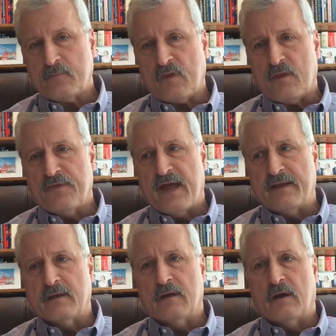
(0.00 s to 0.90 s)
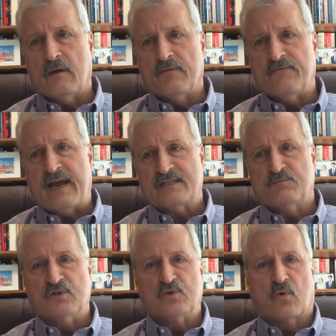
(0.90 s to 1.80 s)
that the
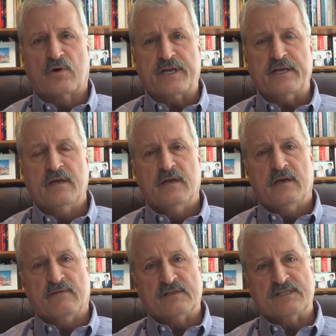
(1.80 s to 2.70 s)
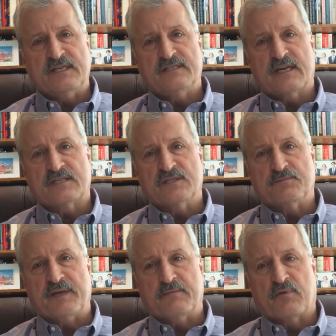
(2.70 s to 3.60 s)
vast majority of the
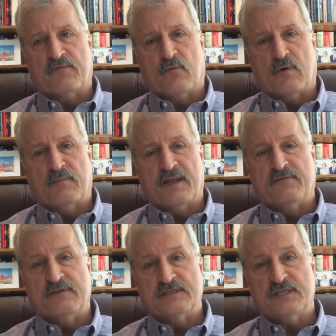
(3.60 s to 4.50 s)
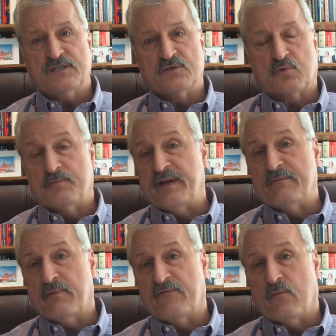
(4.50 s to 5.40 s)
C-sections being performed by the physicians were
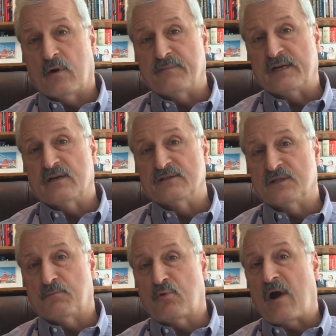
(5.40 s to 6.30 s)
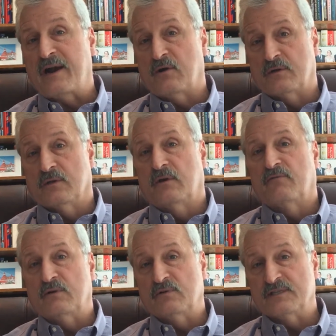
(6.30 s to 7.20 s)
being performed because the prior
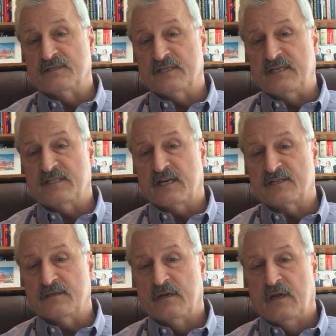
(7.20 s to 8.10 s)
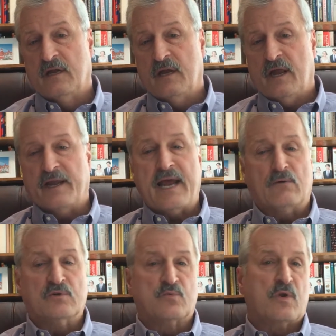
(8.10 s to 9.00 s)
delivery was a C-section. And
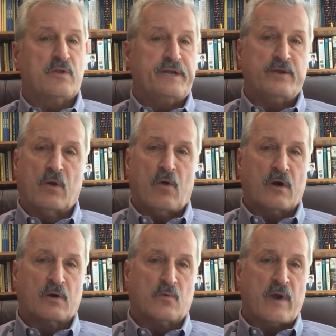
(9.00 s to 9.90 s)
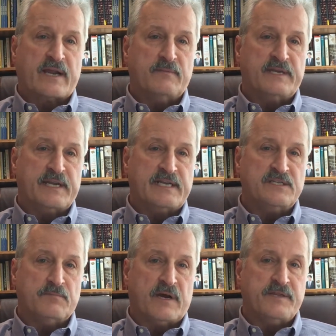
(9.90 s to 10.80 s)
that was really no longer a
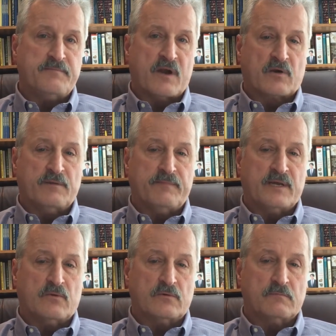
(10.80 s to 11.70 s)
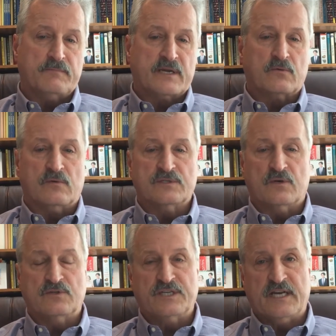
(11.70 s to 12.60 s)
recommendation by the American Medical
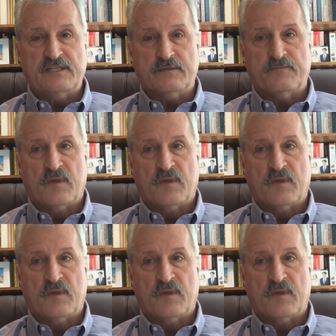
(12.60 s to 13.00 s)
Association.